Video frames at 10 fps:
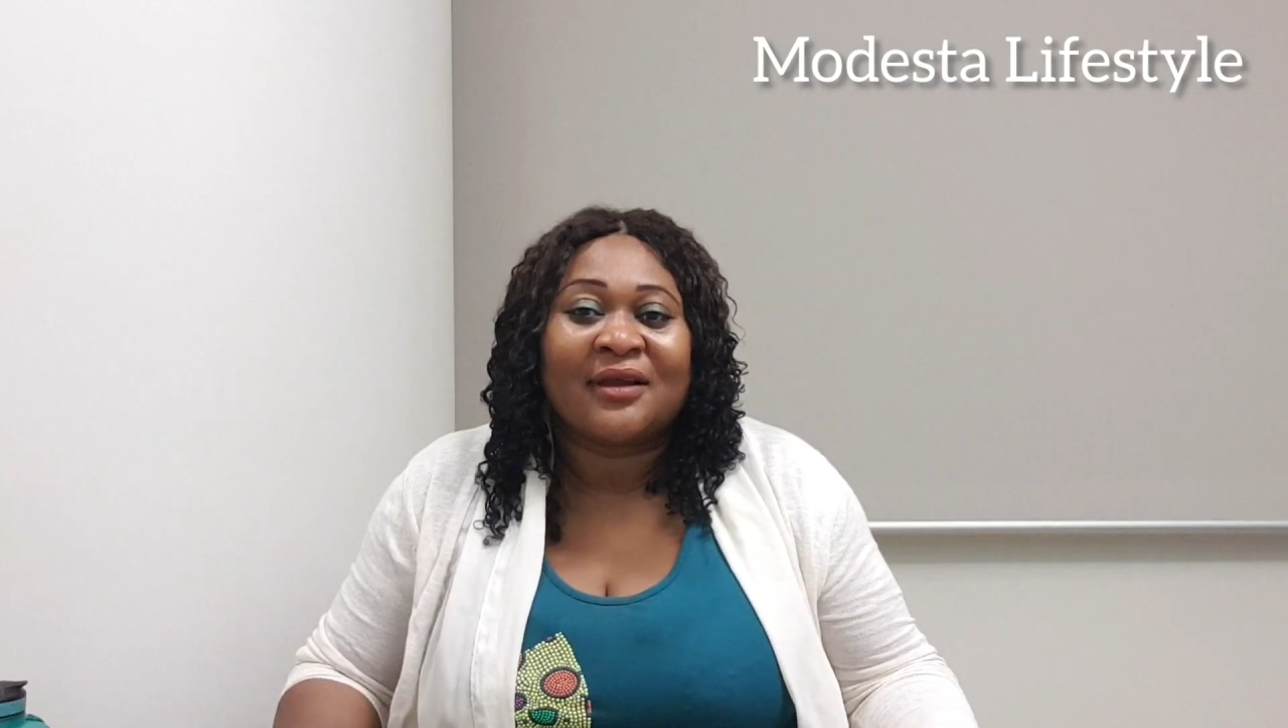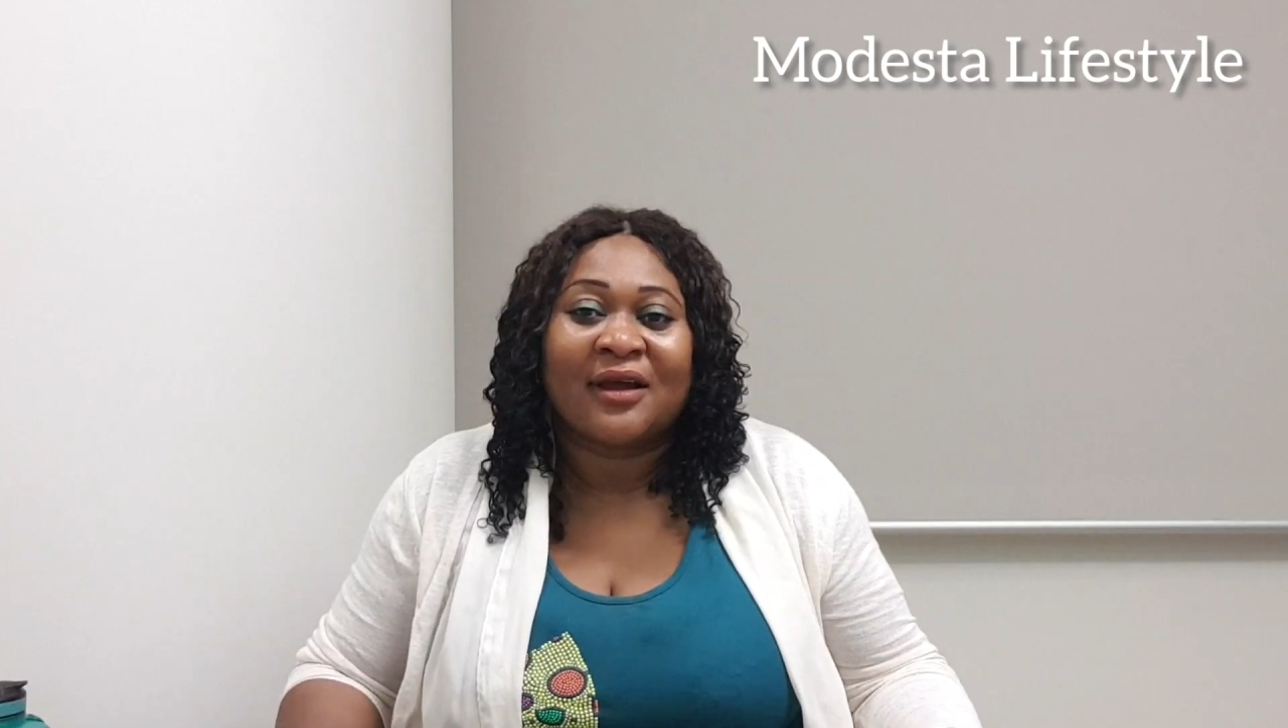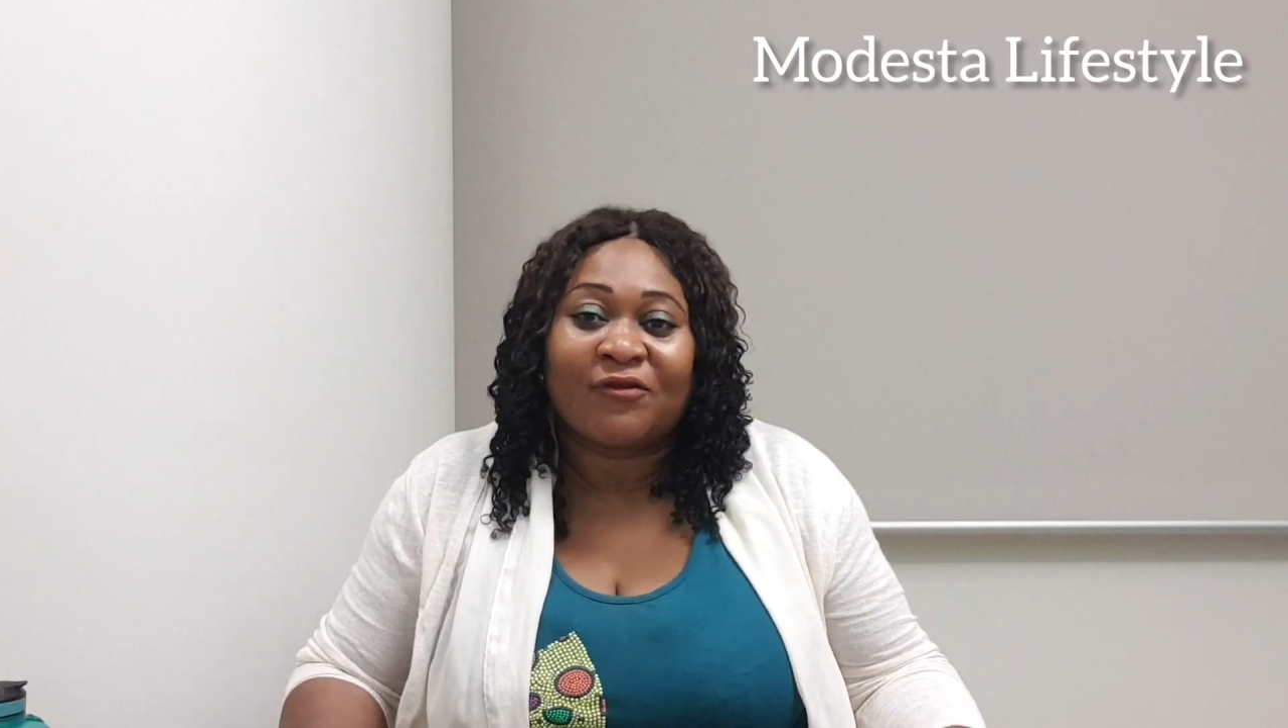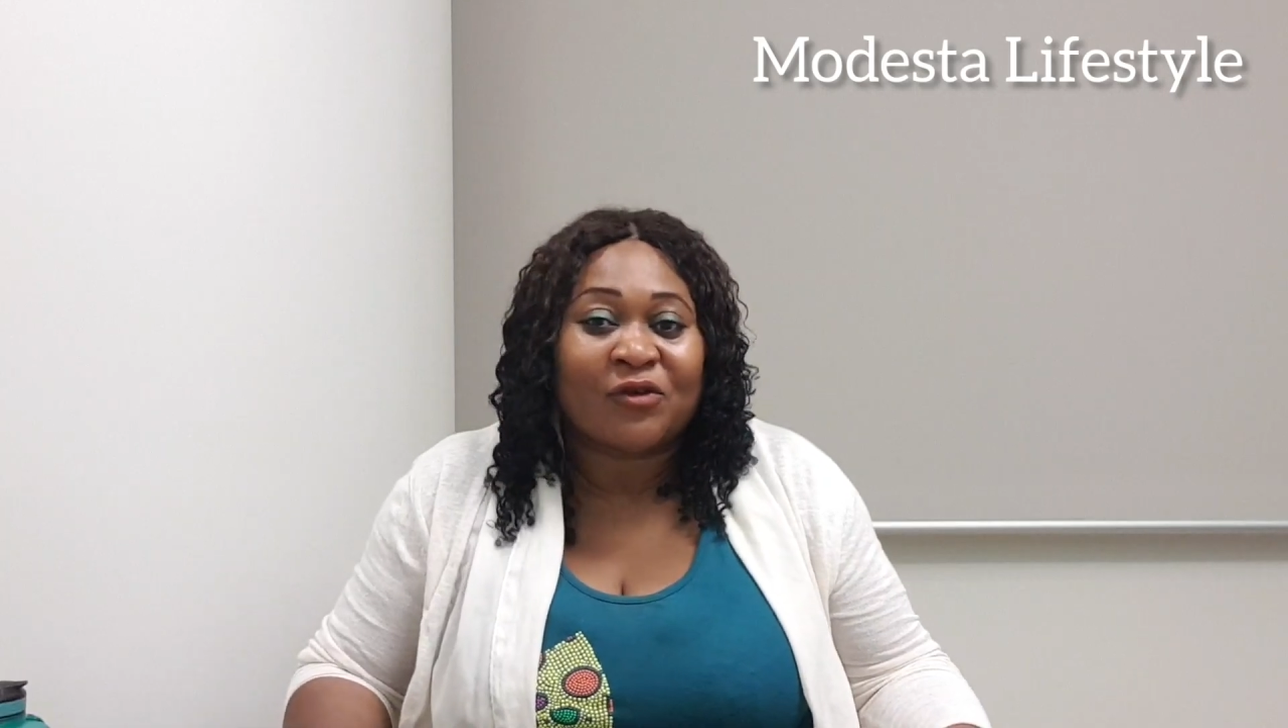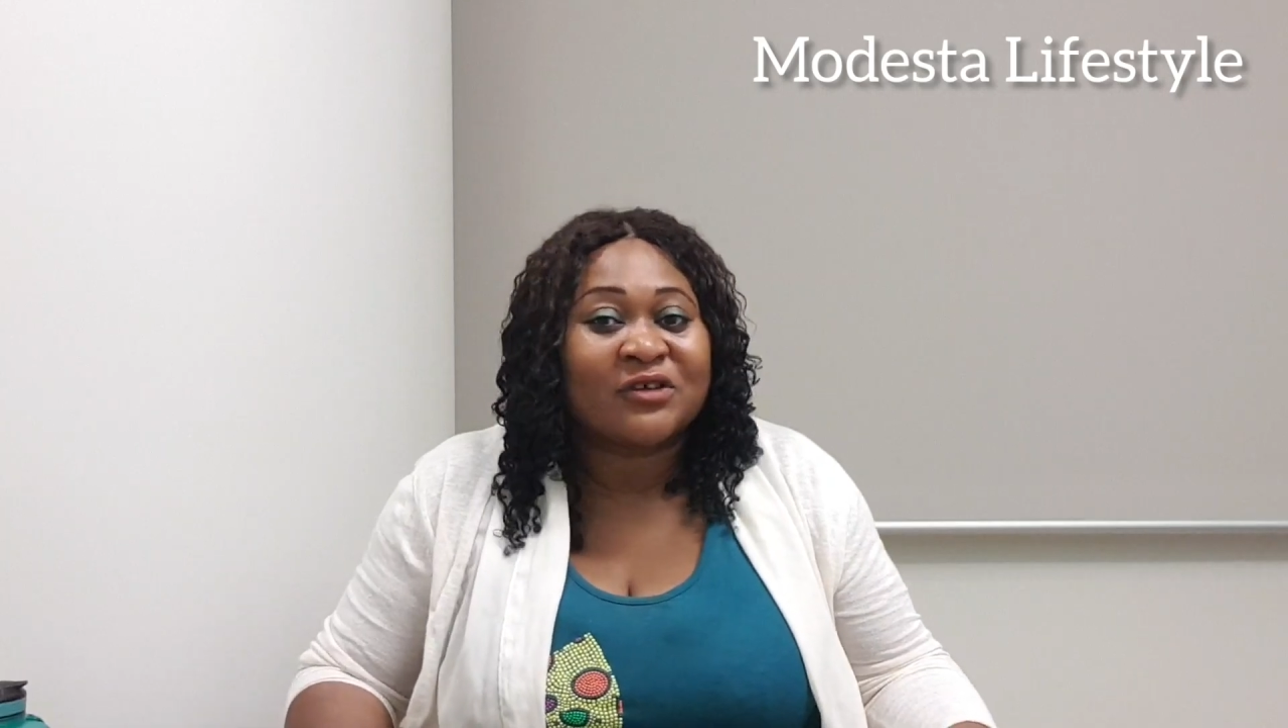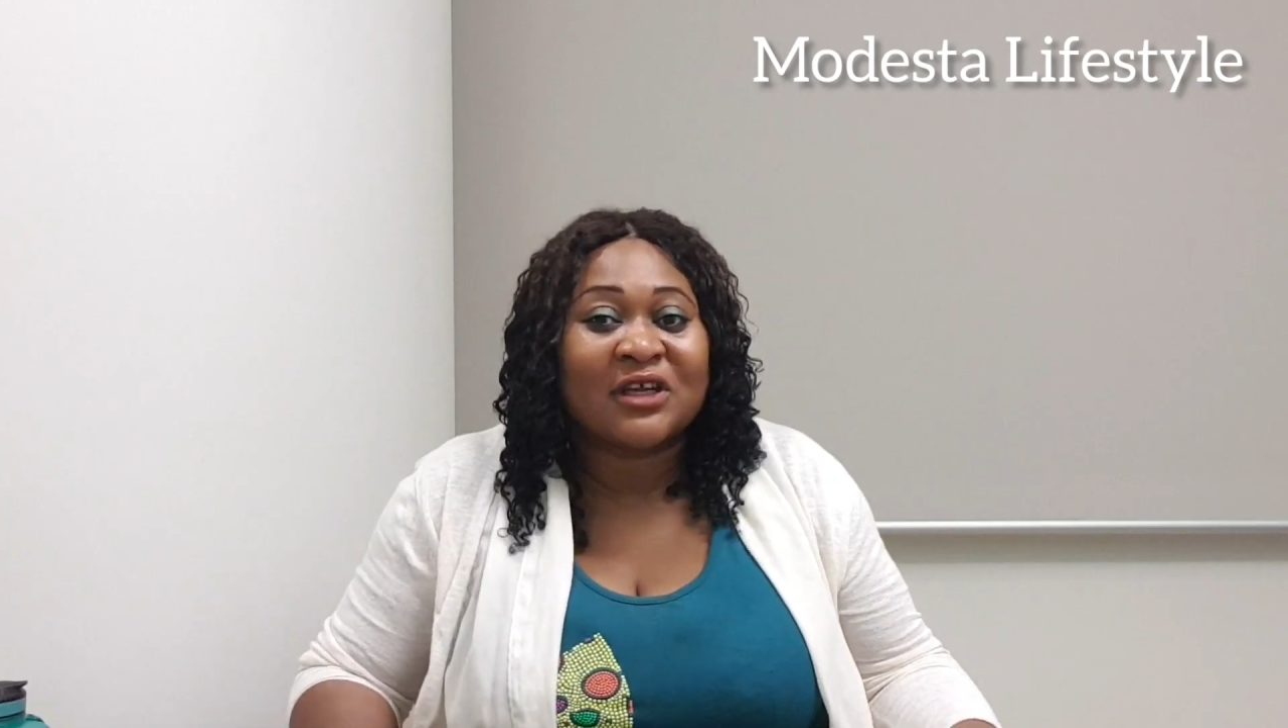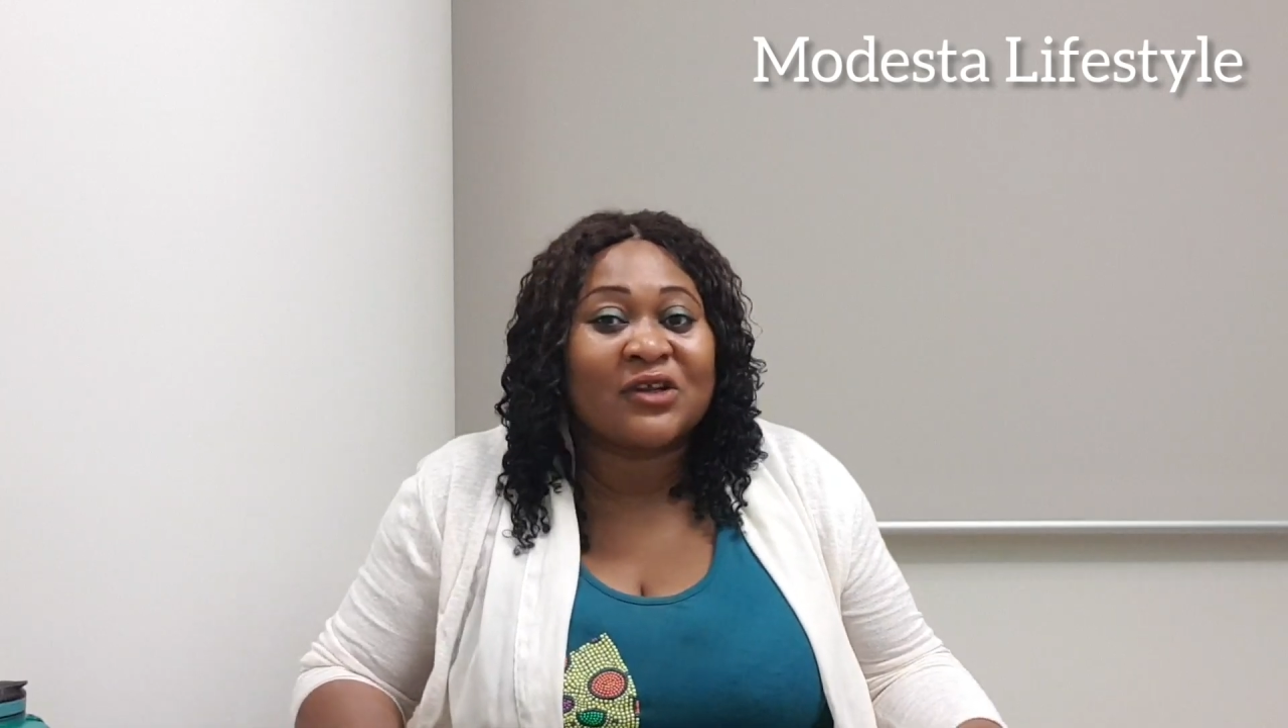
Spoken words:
Of course, they